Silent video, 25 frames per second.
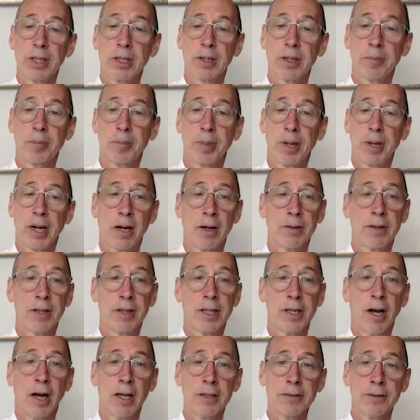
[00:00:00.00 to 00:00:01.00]
compared
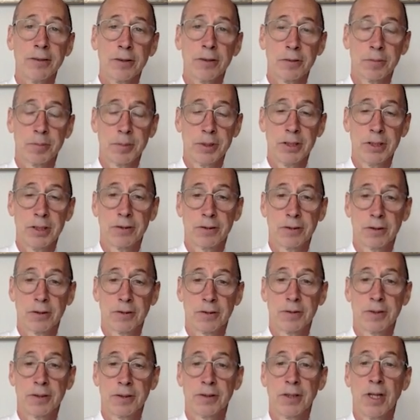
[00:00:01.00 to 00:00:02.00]
the OsseoSpeed
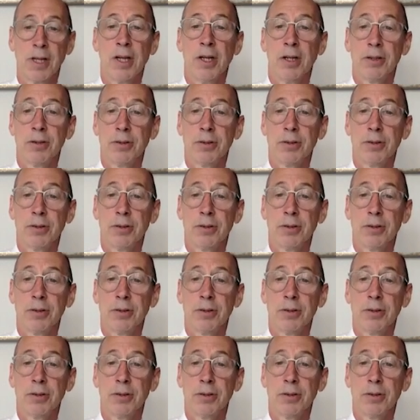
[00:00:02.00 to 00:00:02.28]
surface